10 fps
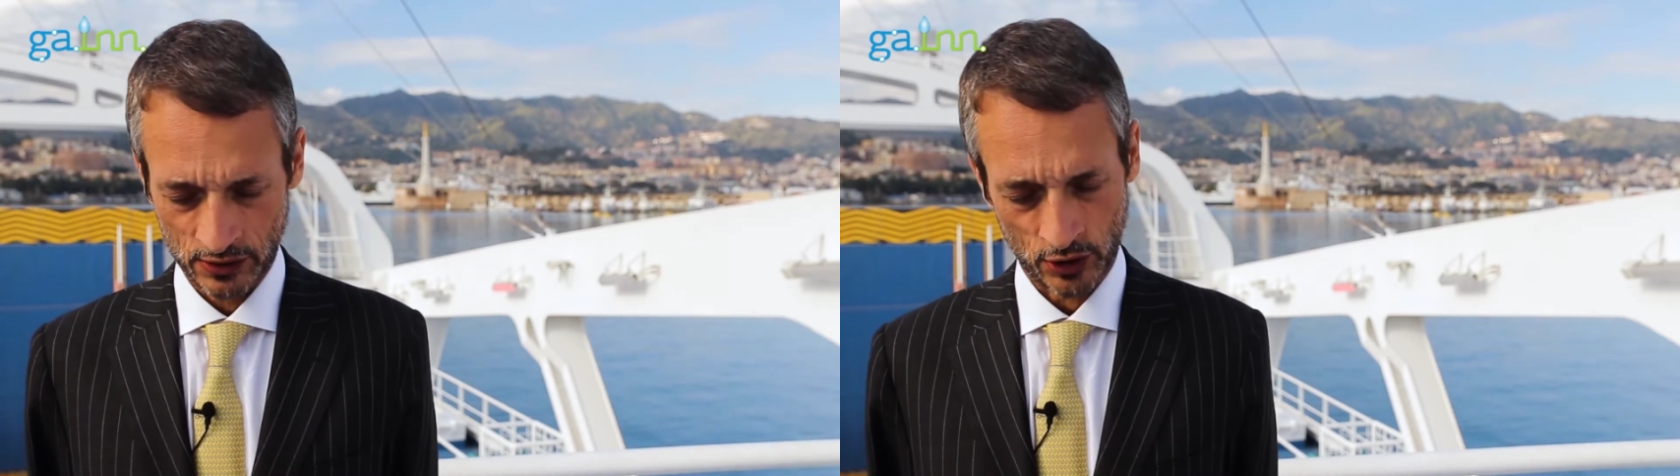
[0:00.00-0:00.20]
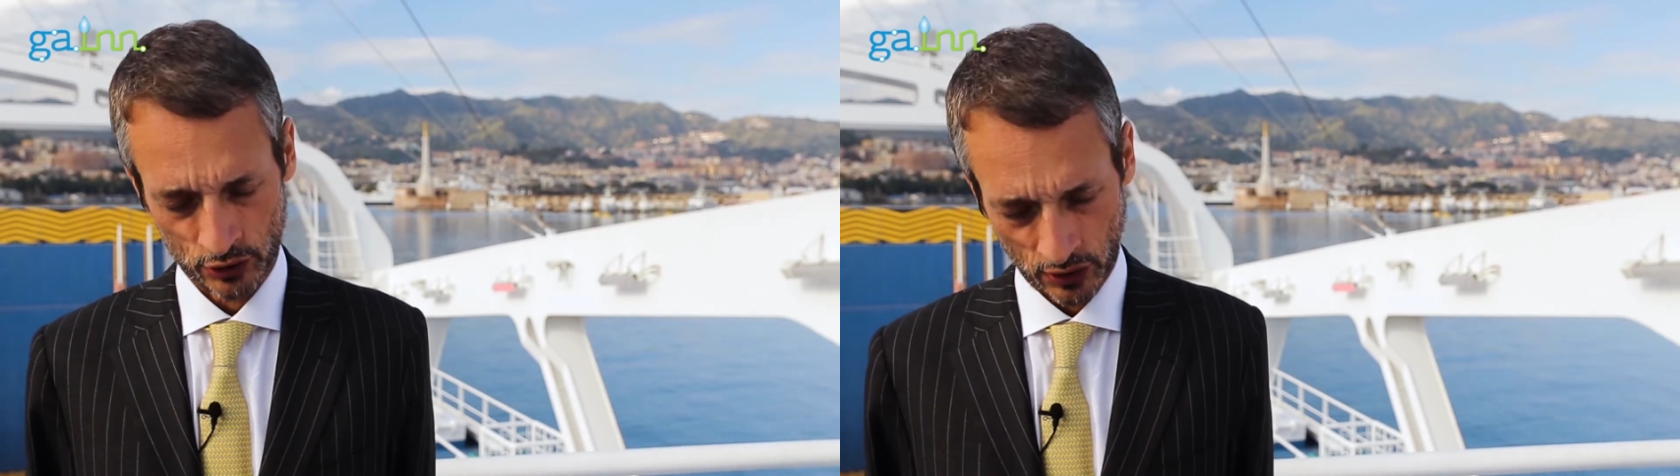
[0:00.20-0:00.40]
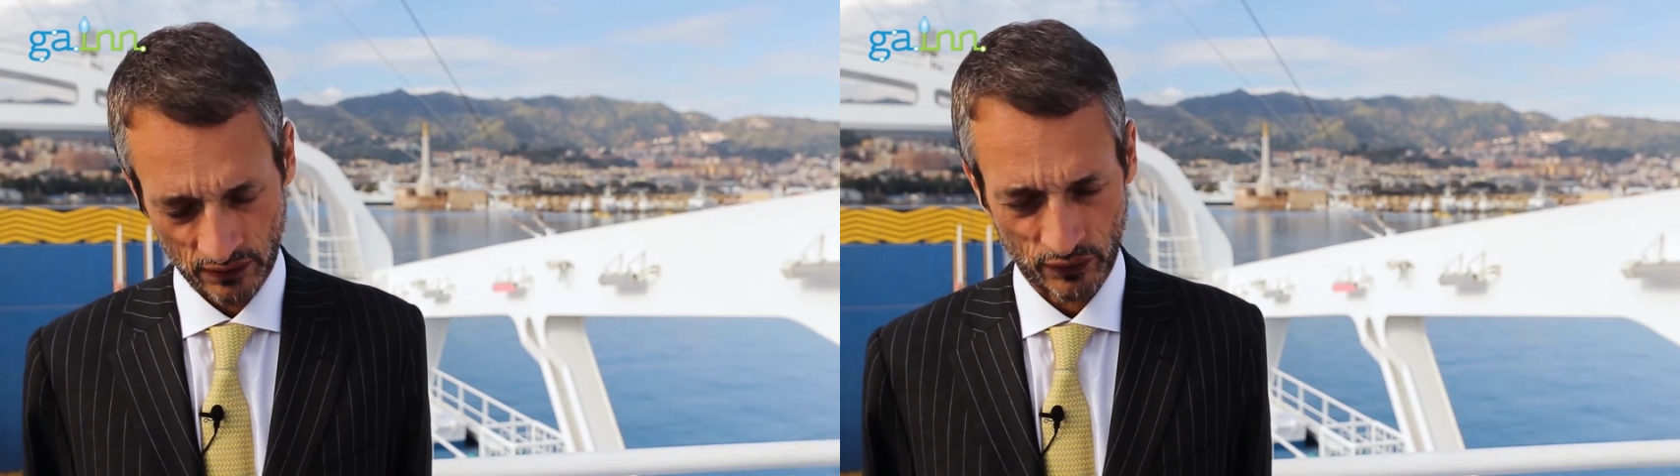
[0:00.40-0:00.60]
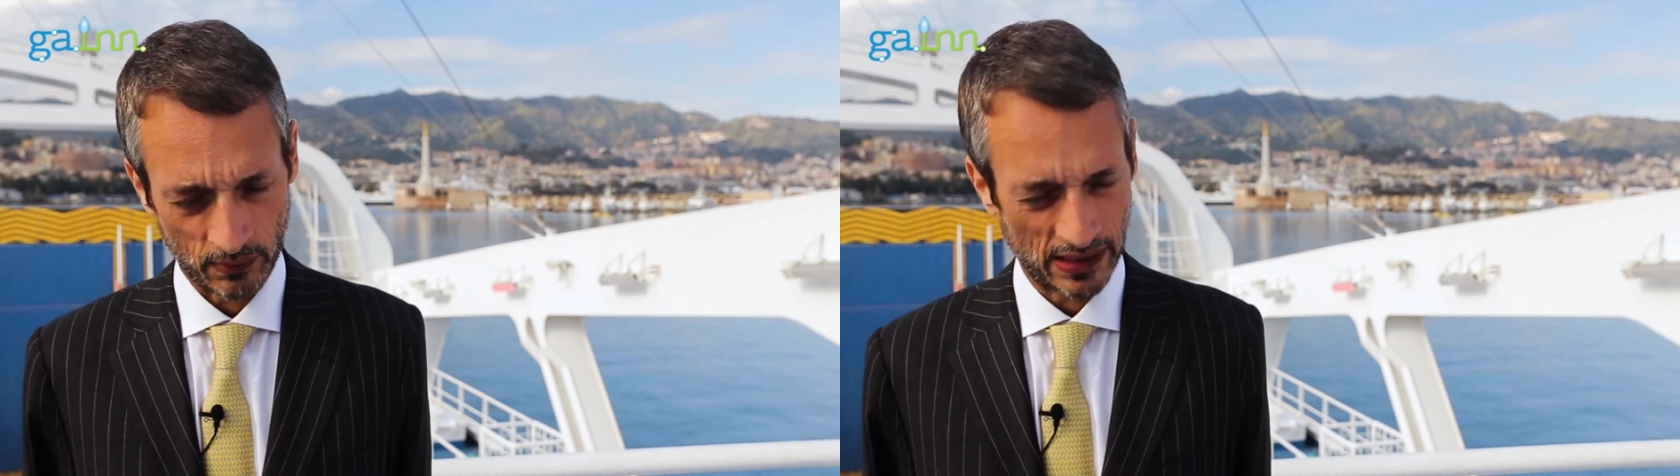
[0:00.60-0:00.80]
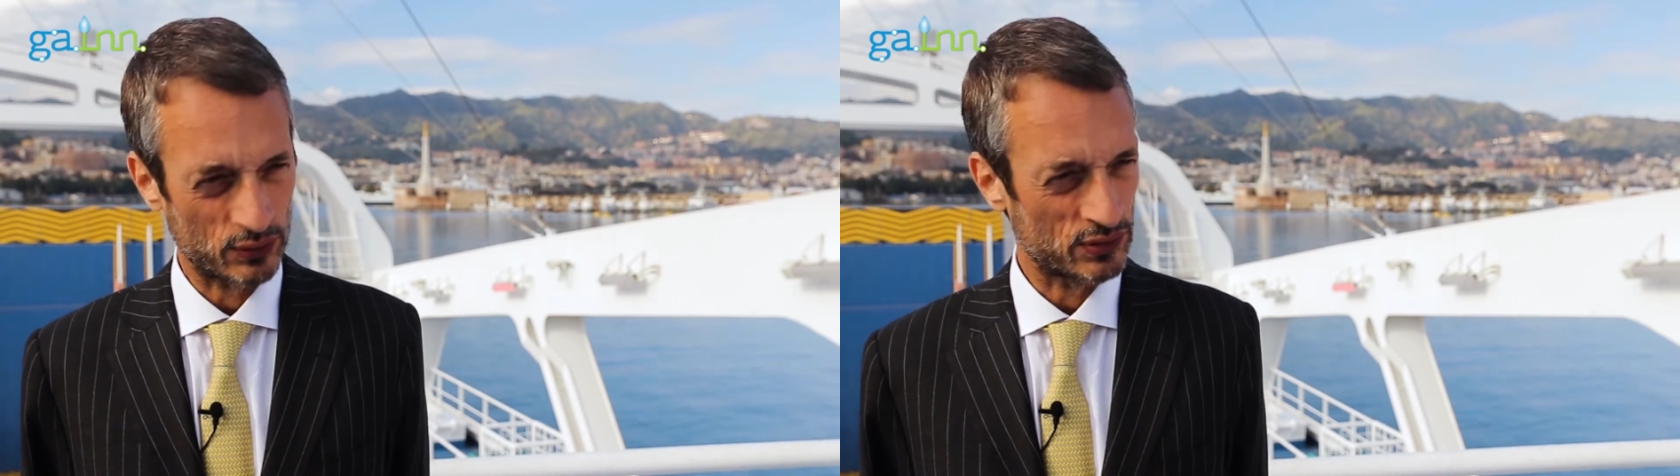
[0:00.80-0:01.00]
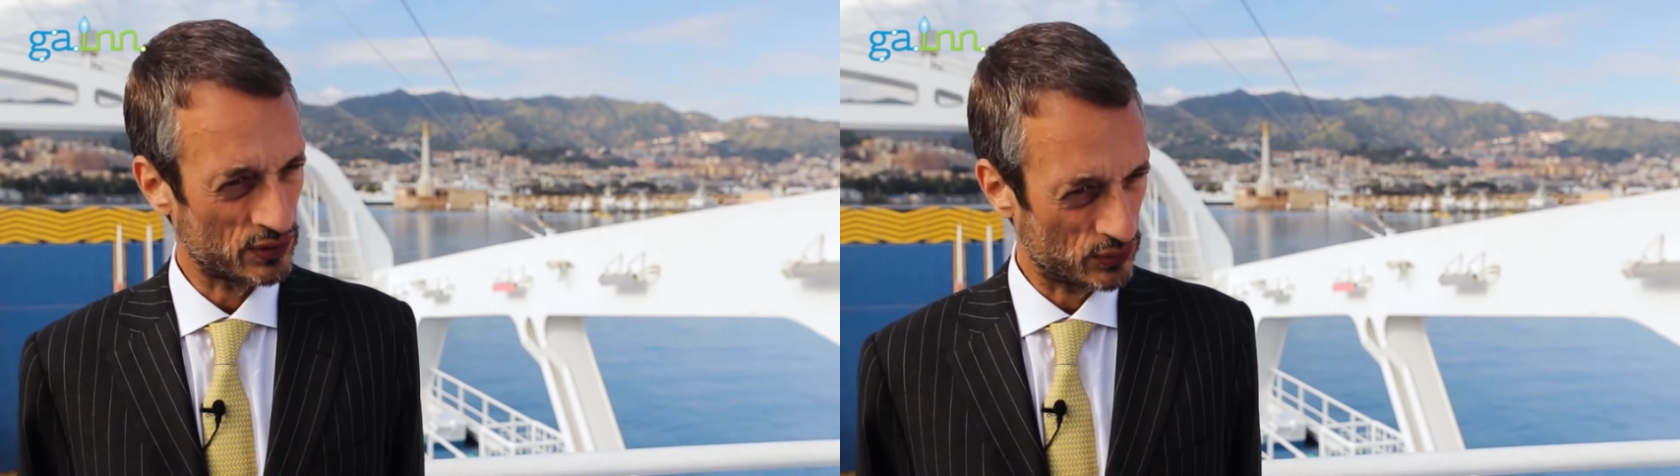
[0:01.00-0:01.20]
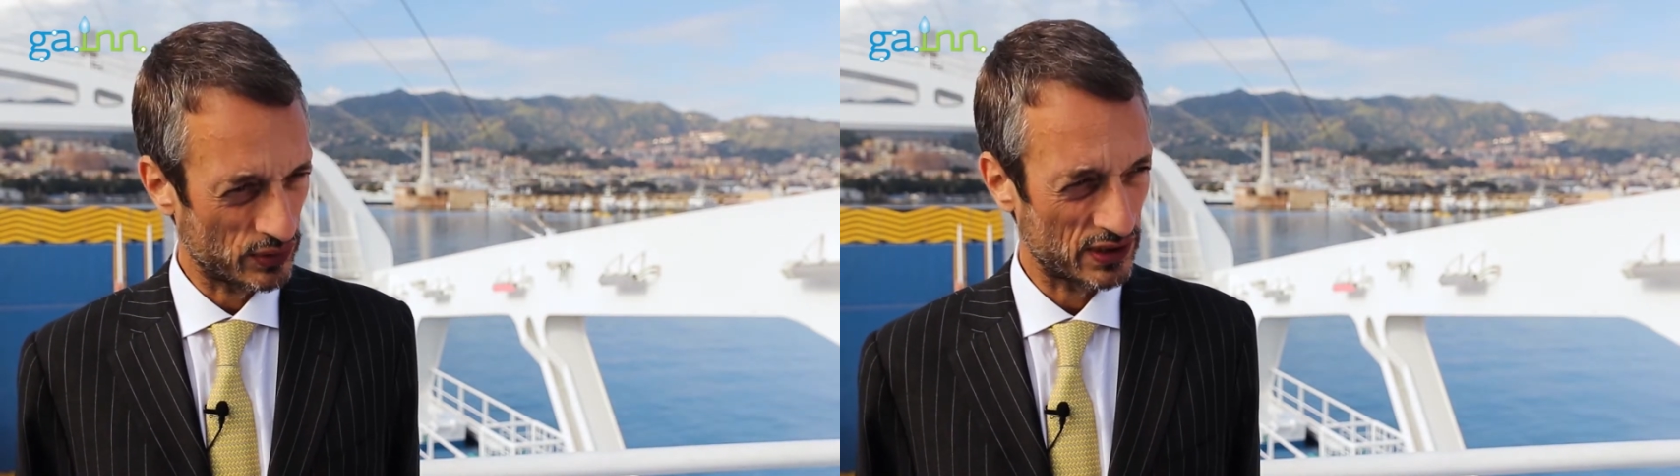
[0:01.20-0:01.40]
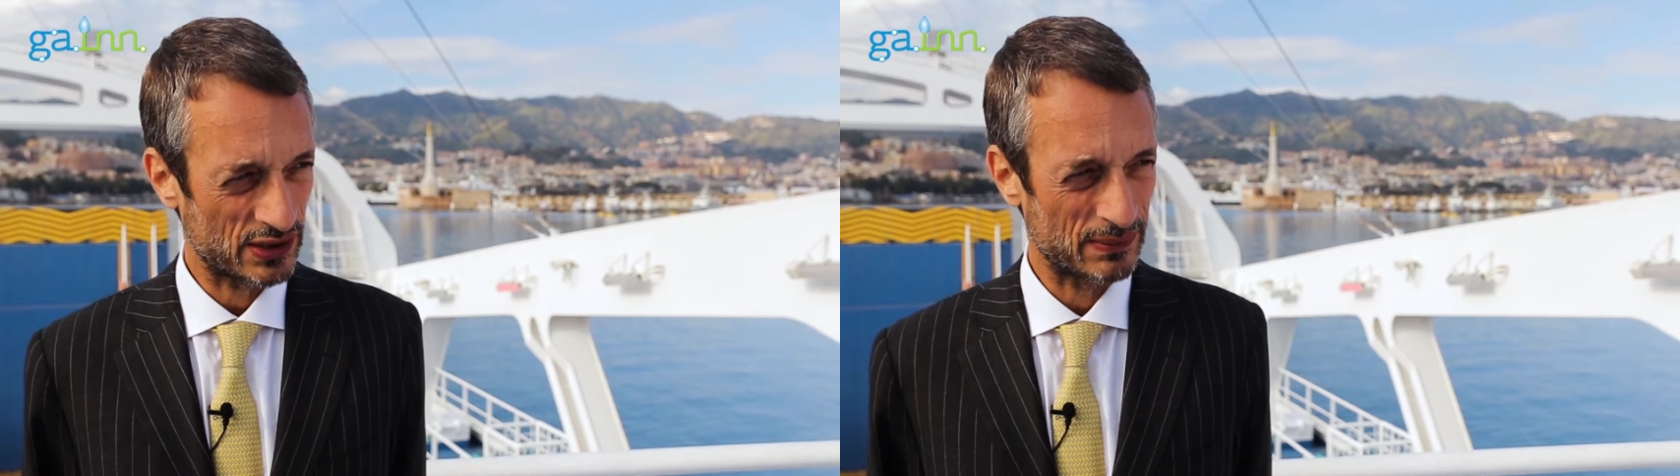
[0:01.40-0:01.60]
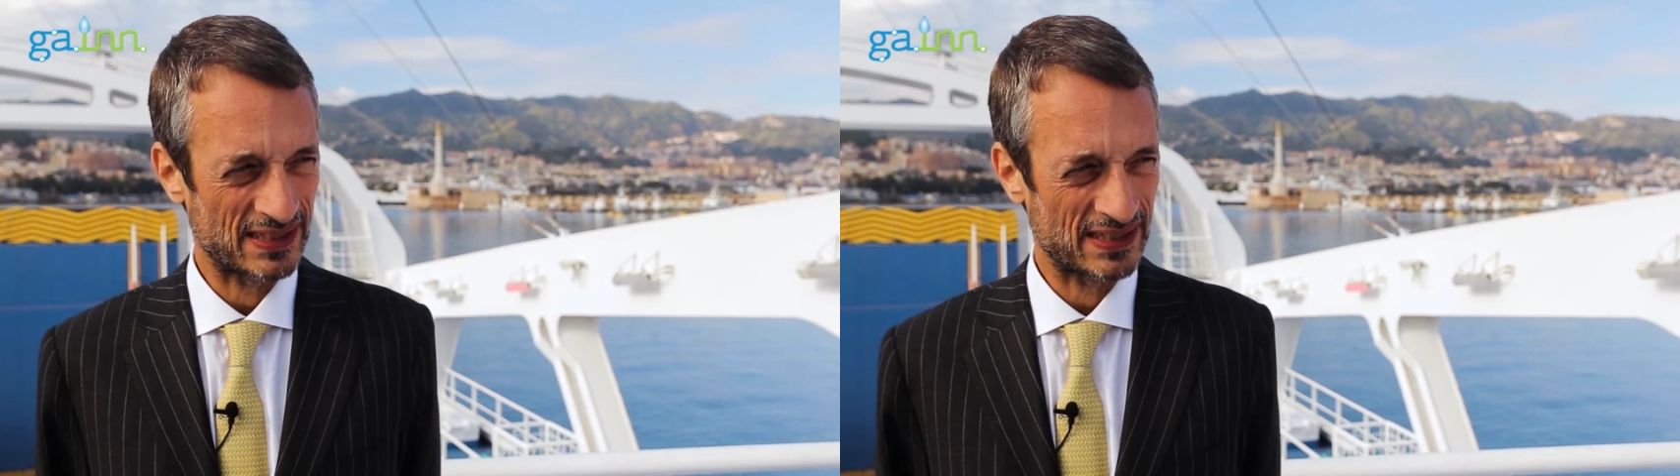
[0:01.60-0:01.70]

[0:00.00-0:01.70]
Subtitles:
not only from Caronte Tourist,